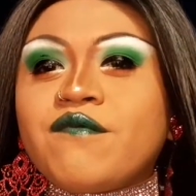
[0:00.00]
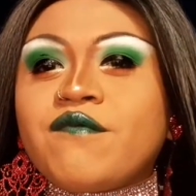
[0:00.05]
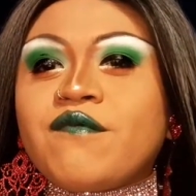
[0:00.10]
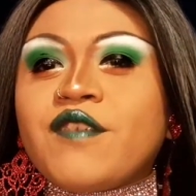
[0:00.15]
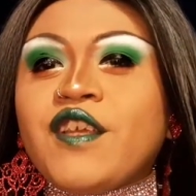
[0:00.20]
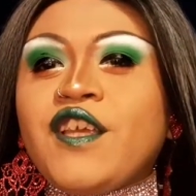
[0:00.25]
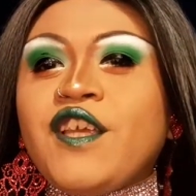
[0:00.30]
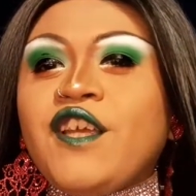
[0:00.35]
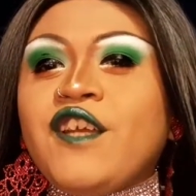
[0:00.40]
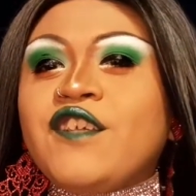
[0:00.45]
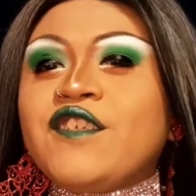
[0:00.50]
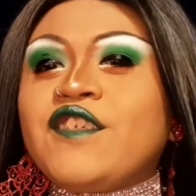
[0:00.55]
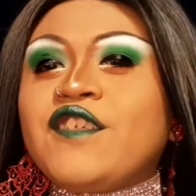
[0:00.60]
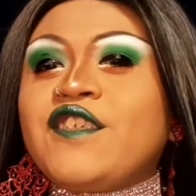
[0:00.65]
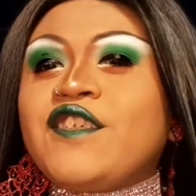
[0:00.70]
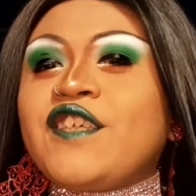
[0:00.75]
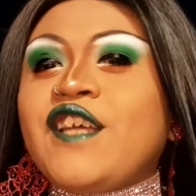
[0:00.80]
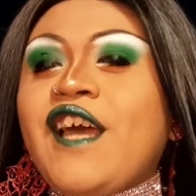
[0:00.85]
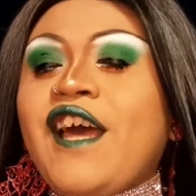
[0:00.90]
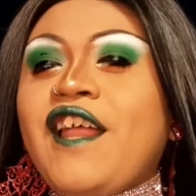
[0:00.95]
here's the
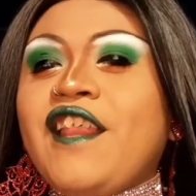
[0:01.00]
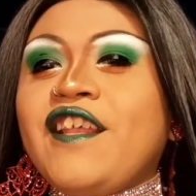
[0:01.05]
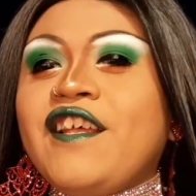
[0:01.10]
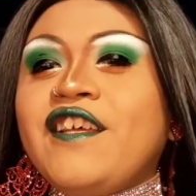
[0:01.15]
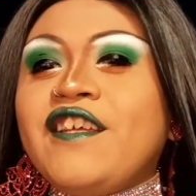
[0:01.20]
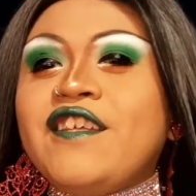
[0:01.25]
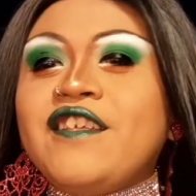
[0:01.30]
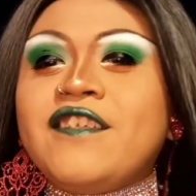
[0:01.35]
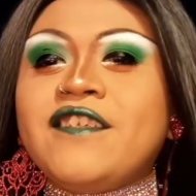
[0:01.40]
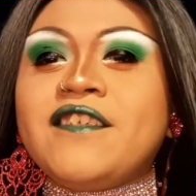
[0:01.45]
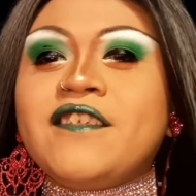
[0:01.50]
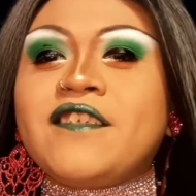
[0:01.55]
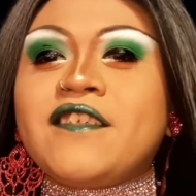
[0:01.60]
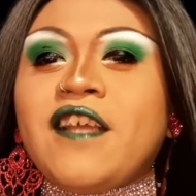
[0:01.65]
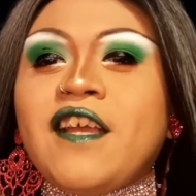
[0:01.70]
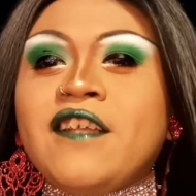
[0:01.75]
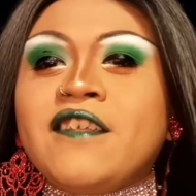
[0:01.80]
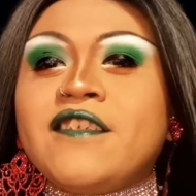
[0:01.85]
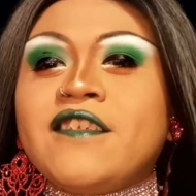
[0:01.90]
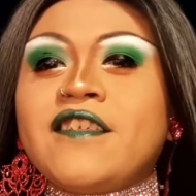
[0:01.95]
challenge.
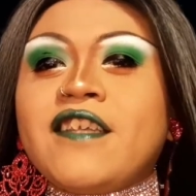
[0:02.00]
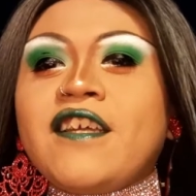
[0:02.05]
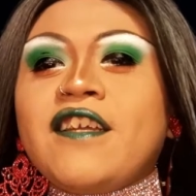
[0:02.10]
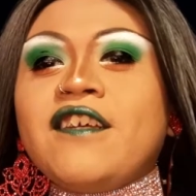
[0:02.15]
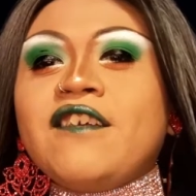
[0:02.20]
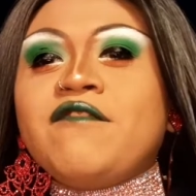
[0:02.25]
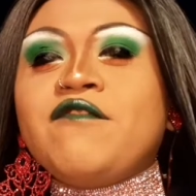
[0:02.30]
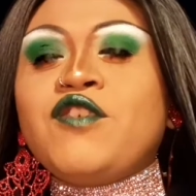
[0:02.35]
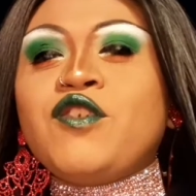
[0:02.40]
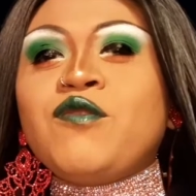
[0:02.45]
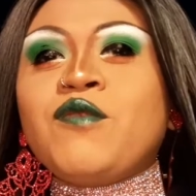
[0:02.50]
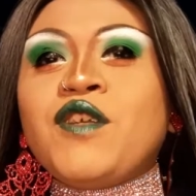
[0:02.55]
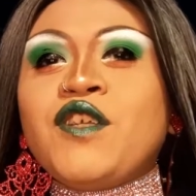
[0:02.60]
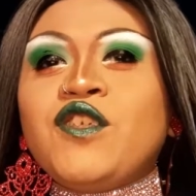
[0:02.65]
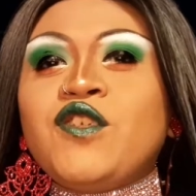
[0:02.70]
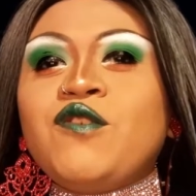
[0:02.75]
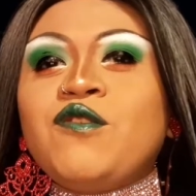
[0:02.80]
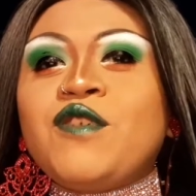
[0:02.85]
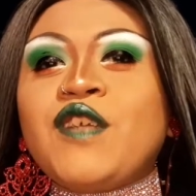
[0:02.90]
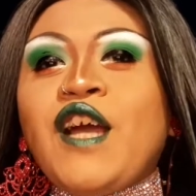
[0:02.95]
Instead of doing
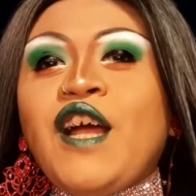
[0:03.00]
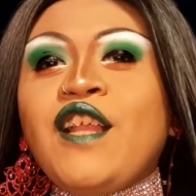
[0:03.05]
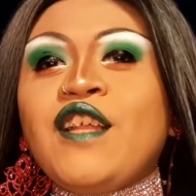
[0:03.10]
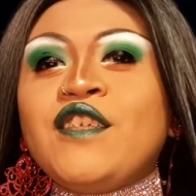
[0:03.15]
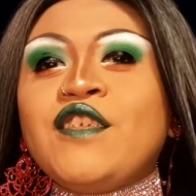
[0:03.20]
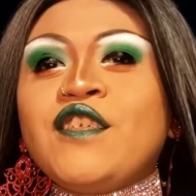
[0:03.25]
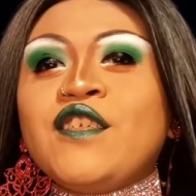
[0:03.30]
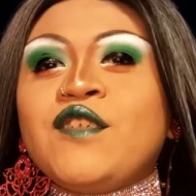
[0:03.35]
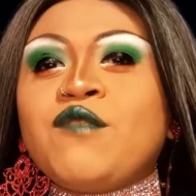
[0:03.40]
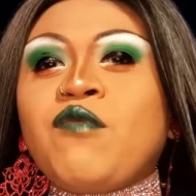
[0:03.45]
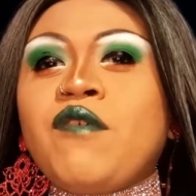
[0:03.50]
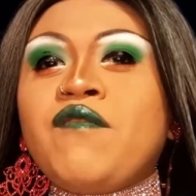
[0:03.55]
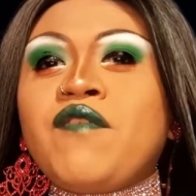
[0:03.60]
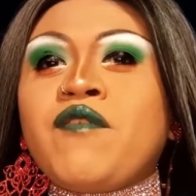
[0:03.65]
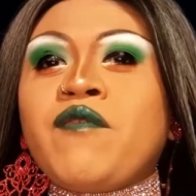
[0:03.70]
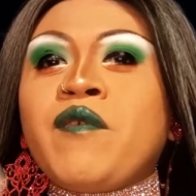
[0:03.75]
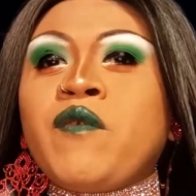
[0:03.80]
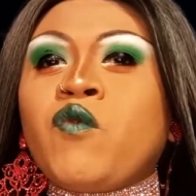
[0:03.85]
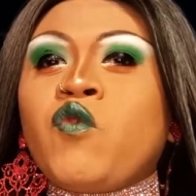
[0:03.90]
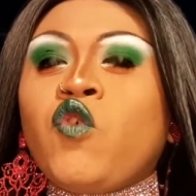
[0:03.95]
2 challenges, 1
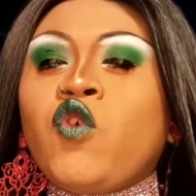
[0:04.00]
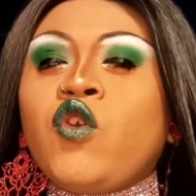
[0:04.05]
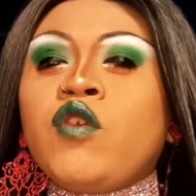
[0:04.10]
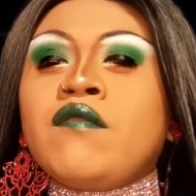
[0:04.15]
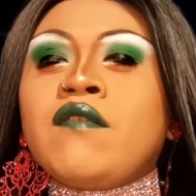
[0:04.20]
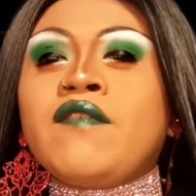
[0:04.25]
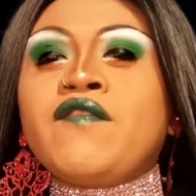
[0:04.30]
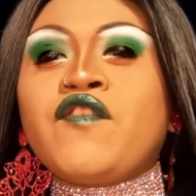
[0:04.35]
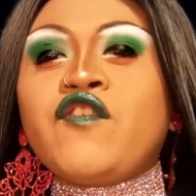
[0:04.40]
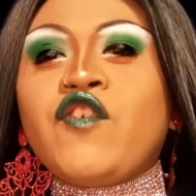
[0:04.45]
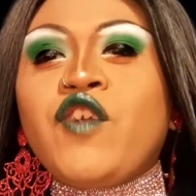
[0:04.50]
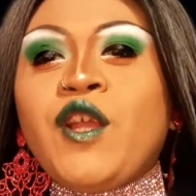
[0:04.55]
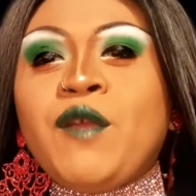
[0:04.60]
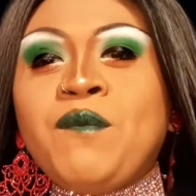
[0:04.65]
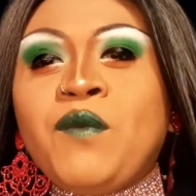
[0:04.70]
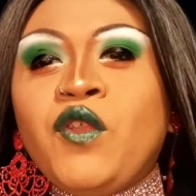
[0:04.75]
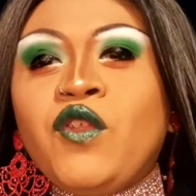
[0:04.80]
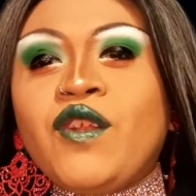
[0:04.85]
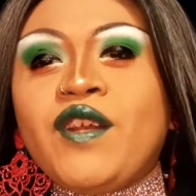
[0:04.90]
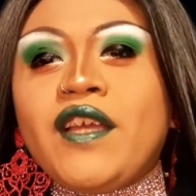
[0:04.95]
for reward, 1 for
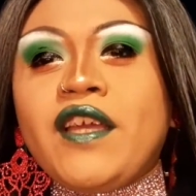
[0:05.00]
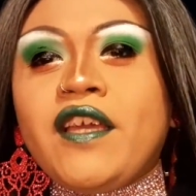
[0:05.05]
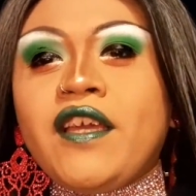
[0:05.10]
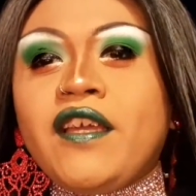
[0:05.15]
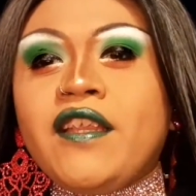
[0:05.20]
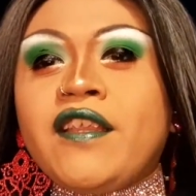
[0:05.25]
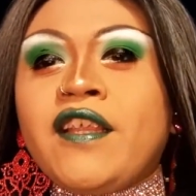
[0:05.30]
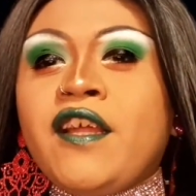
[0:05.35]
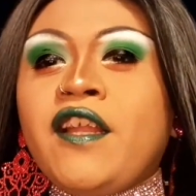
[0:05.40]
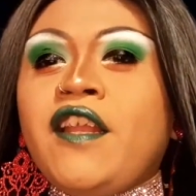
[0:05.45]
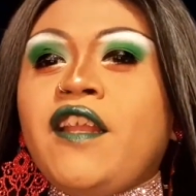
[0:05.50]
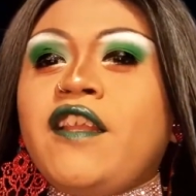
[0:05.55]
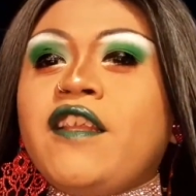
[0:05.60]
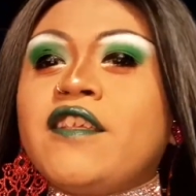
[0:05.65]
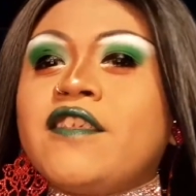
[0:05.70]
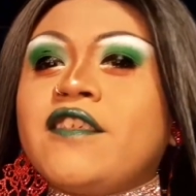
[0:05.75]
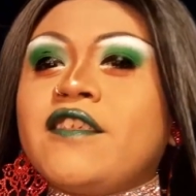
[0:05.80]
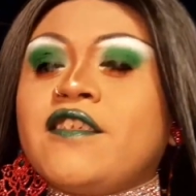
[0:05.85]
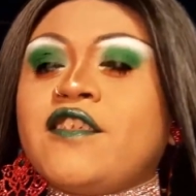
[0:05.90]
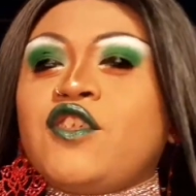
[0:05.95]
immunity, then
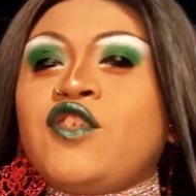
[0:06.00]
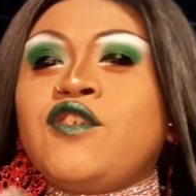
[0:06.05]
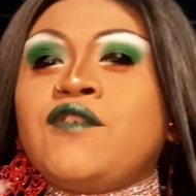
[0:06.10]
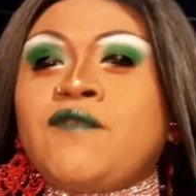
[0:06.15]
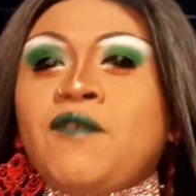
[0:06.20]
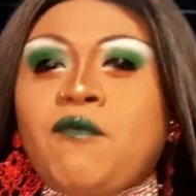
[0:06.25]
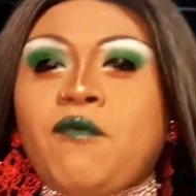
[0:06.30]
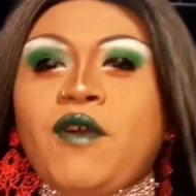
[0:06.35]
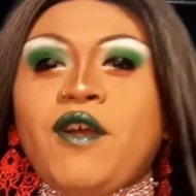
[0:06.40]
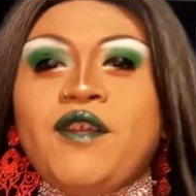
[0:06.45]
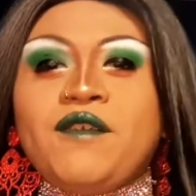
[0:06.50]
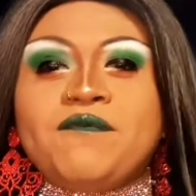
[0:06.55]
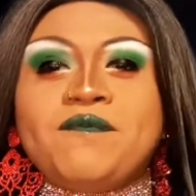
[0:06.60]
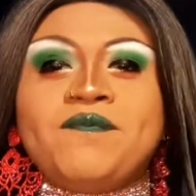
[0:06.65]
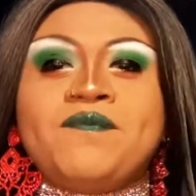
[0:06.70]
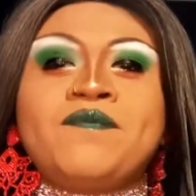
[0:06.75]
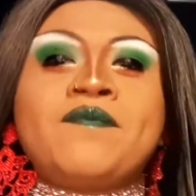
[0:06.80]
this is a 2-for-1.